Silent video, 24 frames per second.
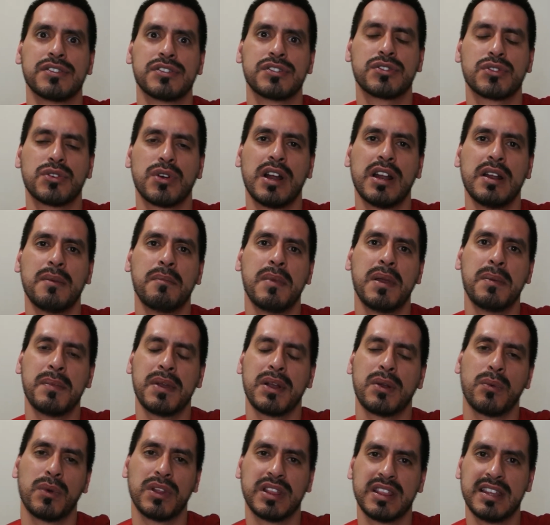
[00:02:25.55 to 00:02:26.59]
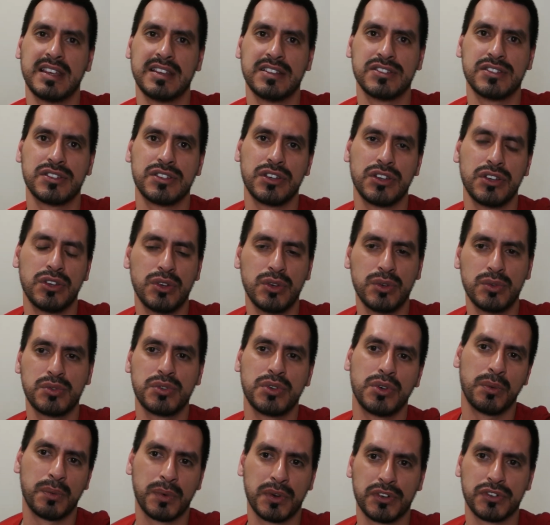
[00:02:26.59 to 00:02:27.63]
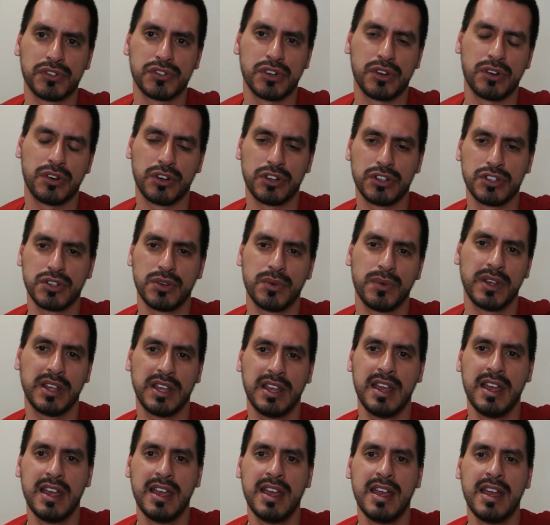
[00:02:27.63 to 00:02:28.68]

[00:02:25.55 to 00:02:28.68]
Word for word: trying to mimic what these YouTubers are doing.